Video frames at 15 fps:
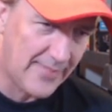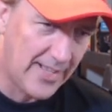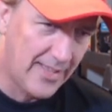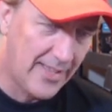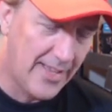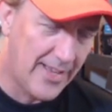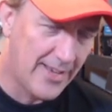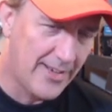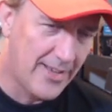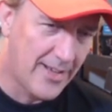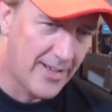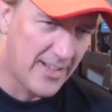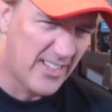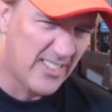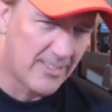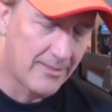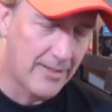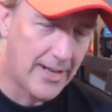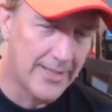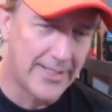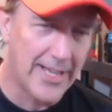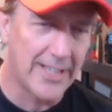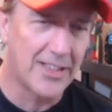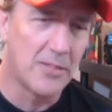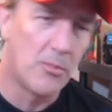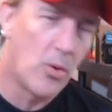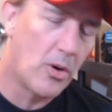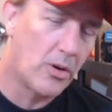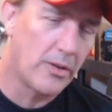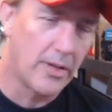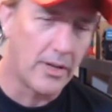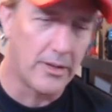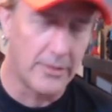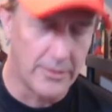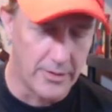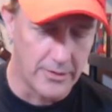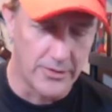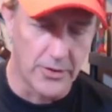And I take the